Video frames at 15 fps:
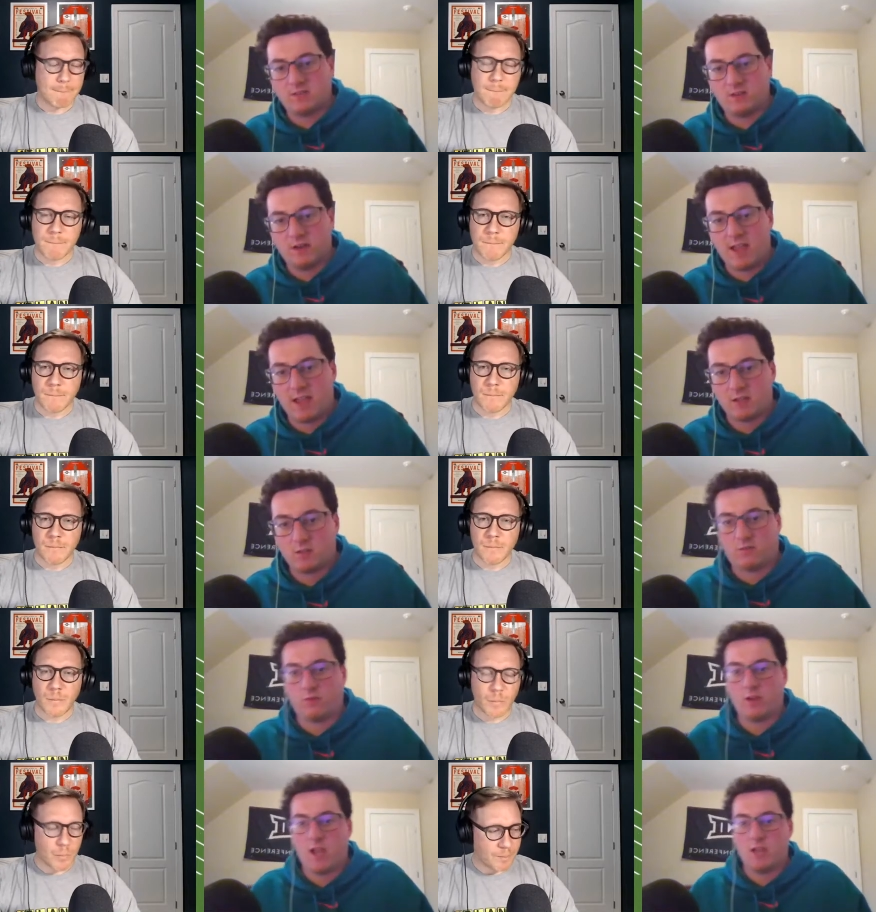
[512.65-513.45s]
Speaker 1: of international
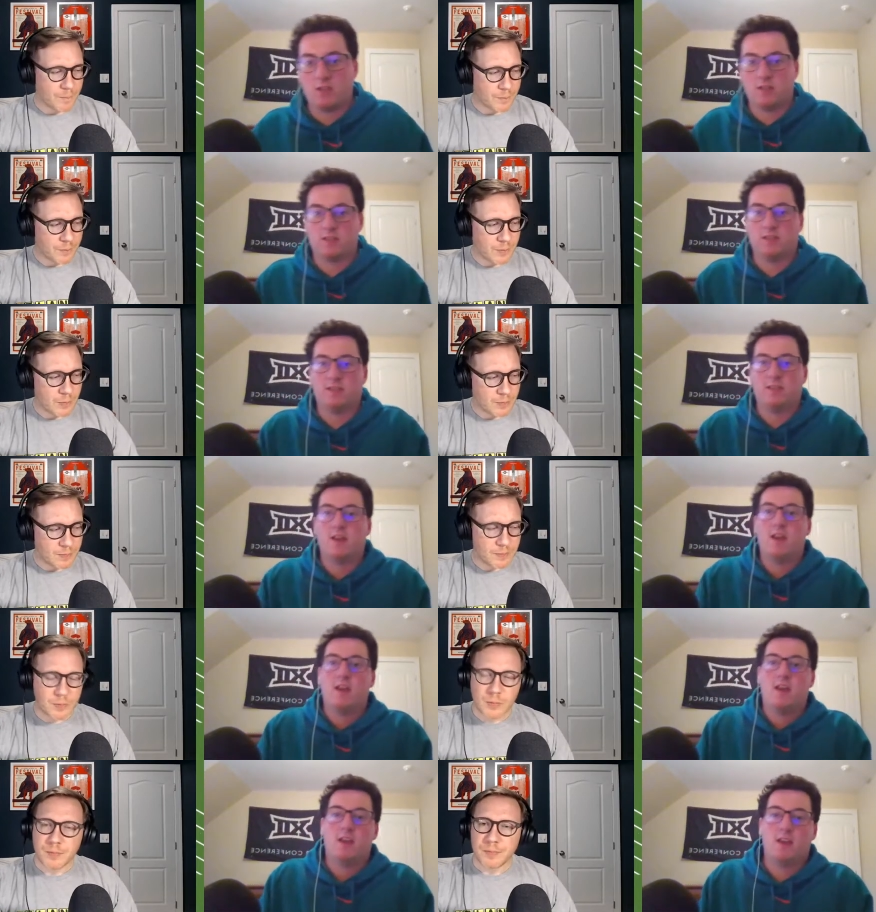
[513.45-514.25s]
free agents?
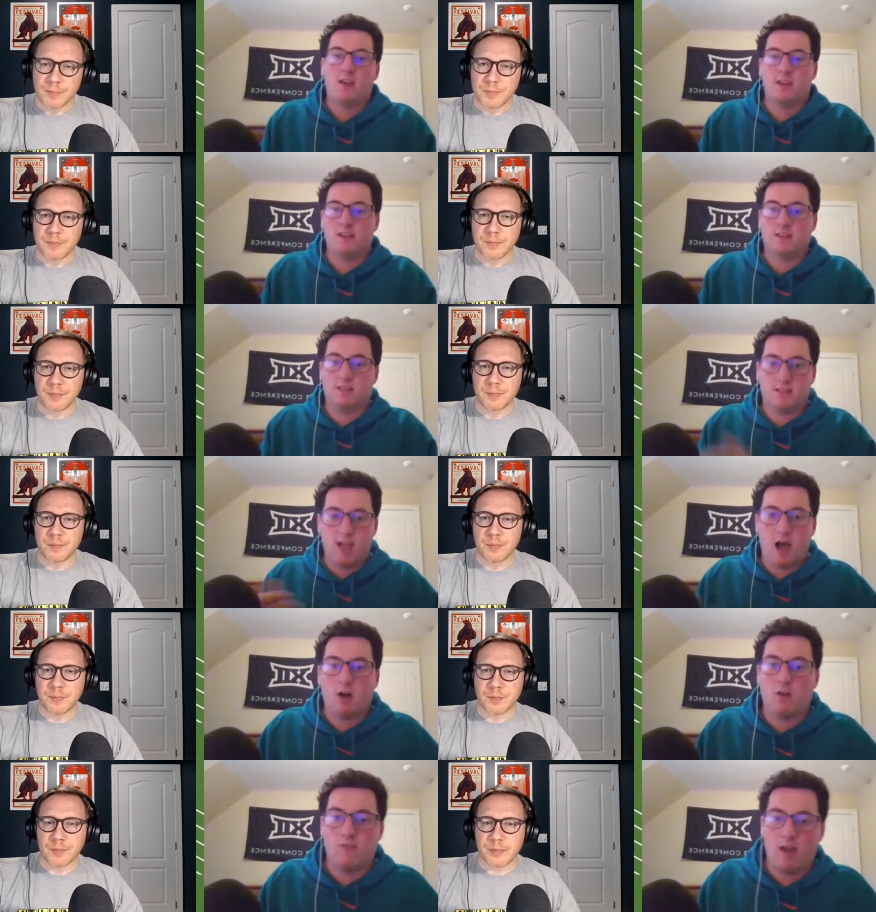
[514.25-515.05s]
is the
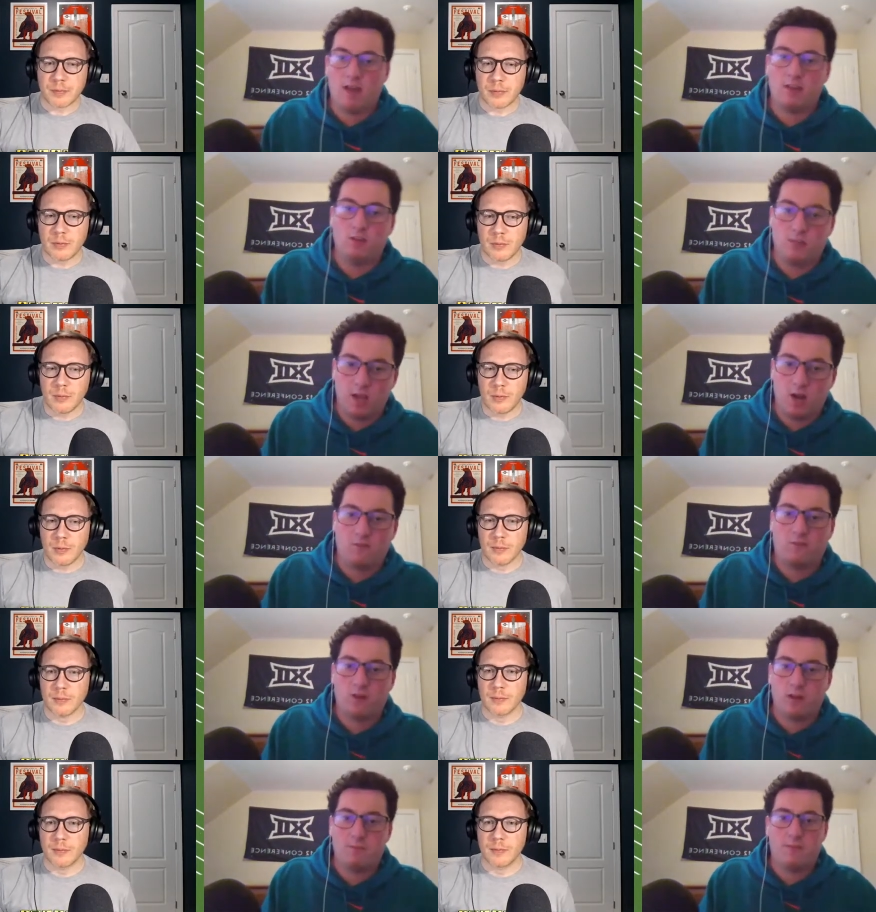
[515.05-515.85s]
dollar value there
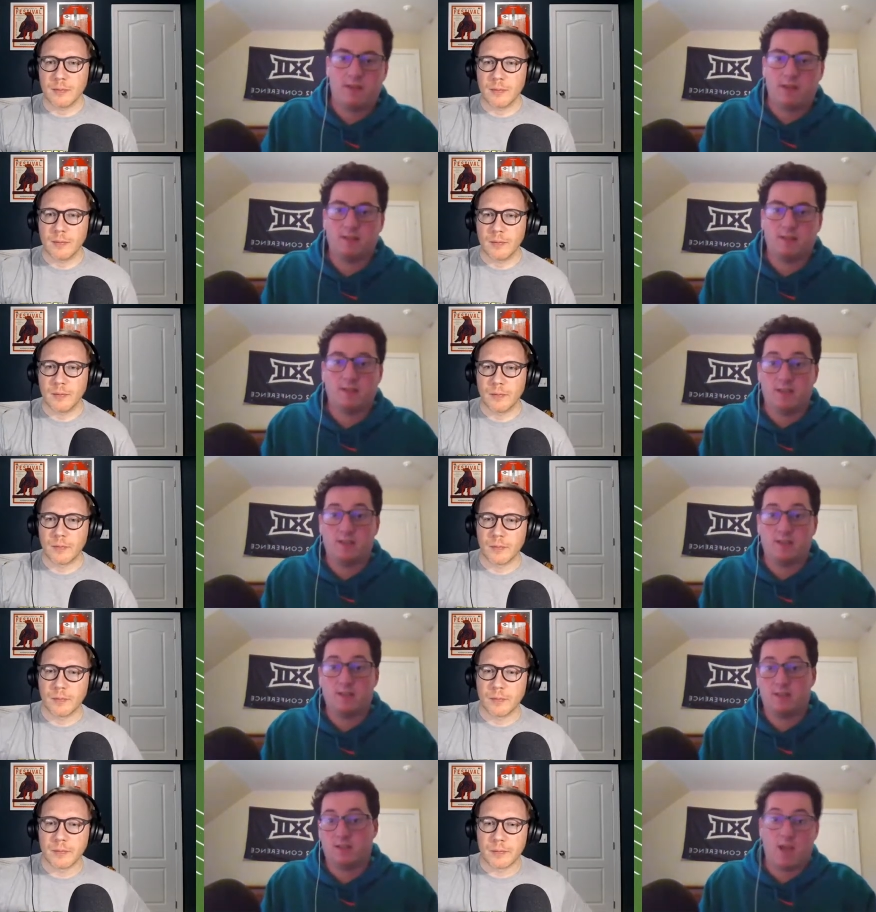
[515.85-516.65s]
for him because he
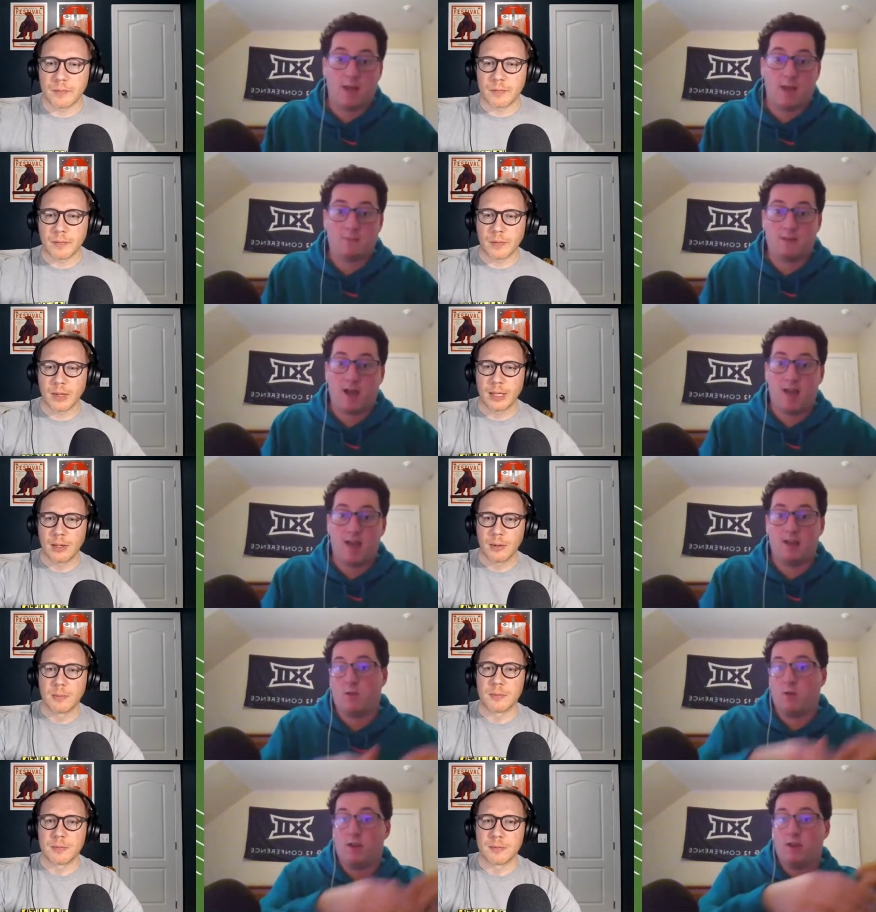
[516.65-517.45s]
is the top guy you
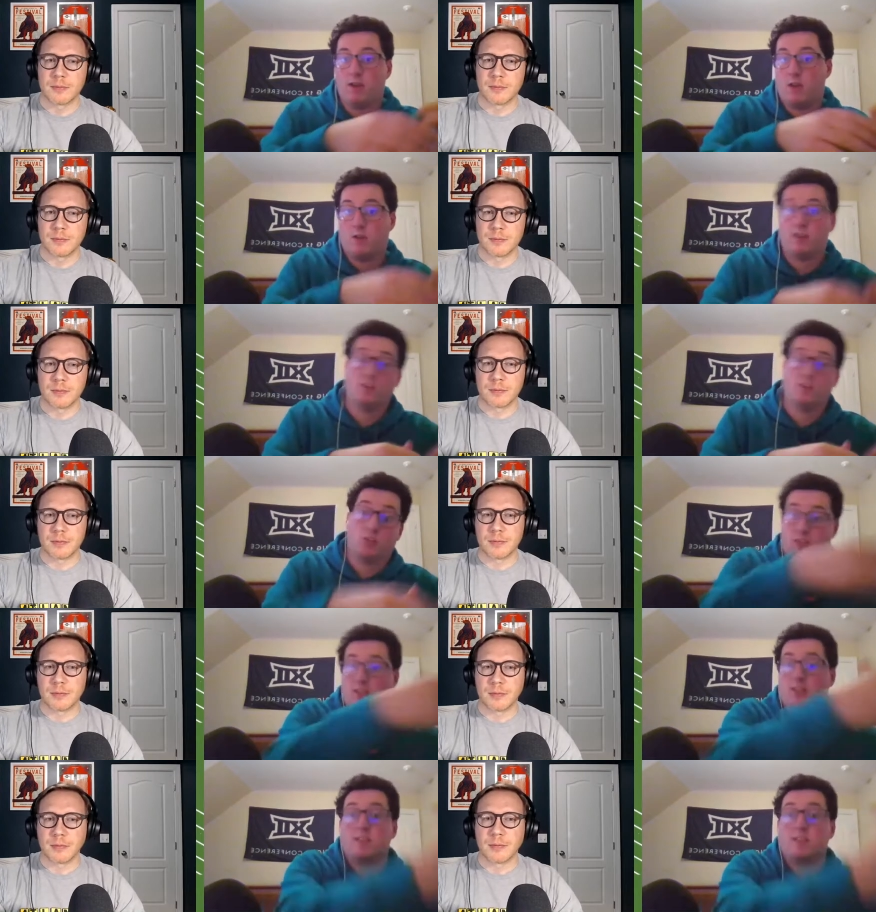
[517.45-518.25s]
know you know it
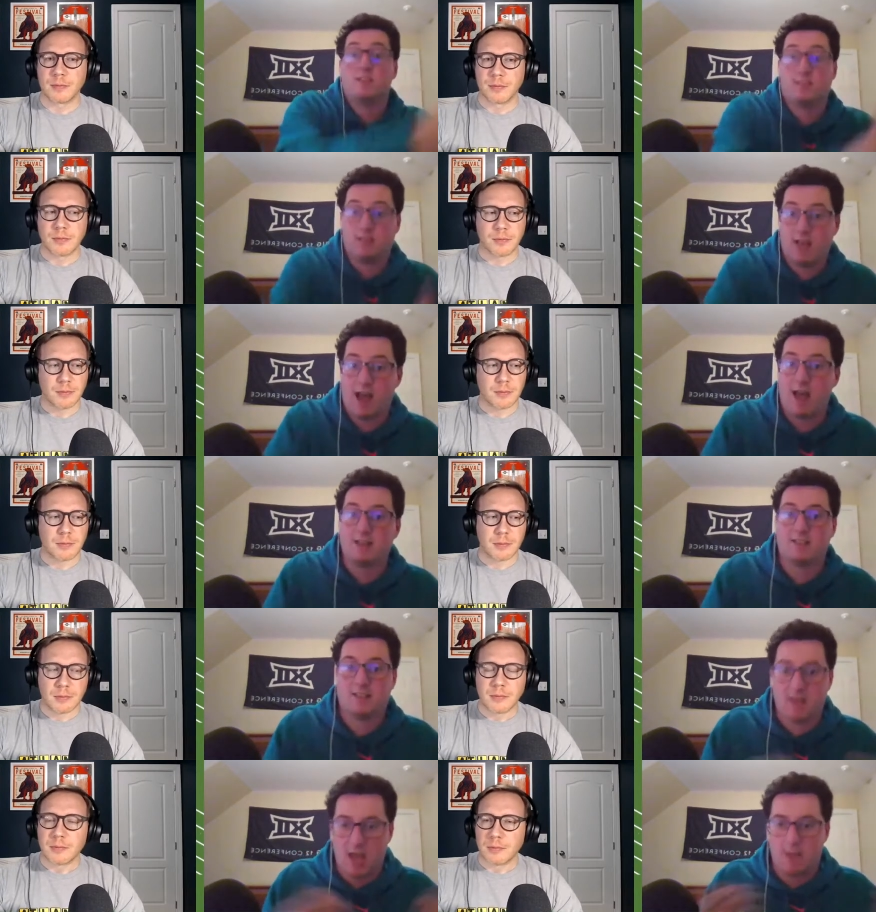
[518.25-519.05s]
just in this class
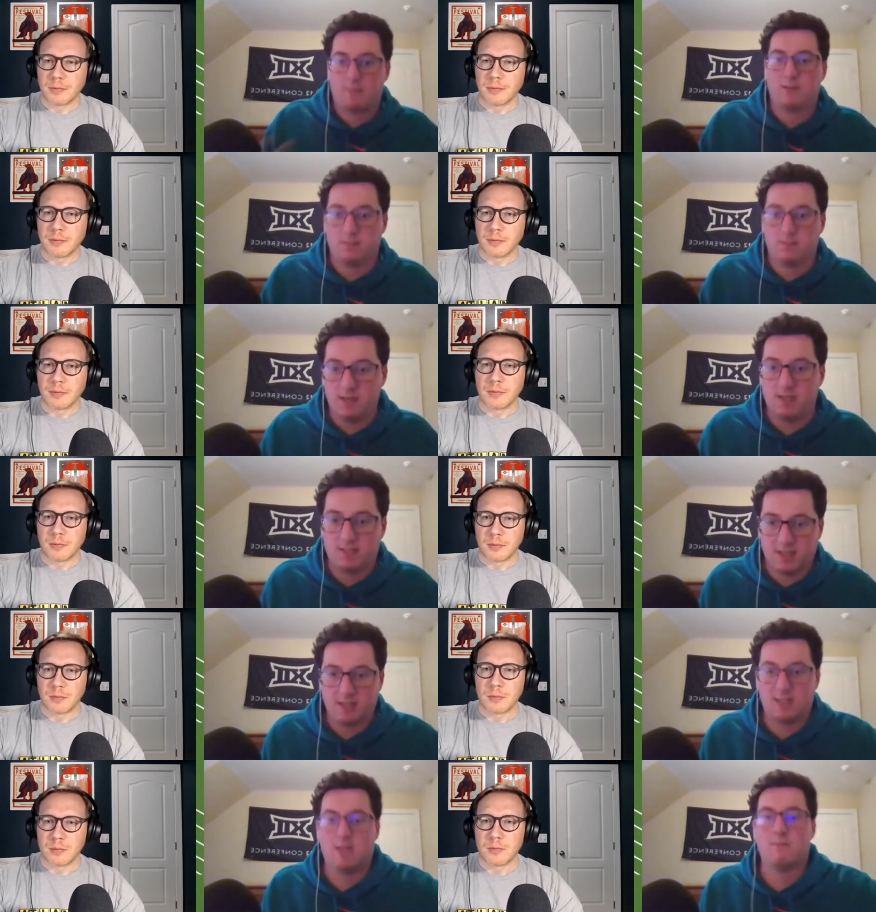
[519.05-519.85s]
and it happens to be he's
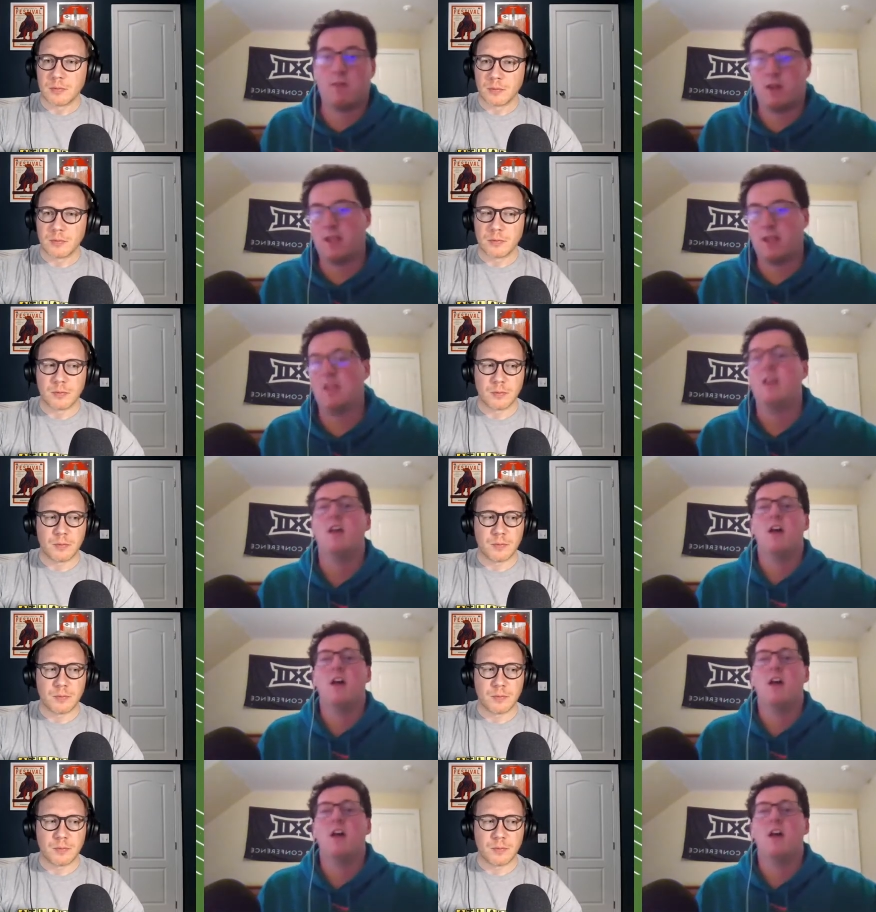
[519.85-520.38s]
getting that money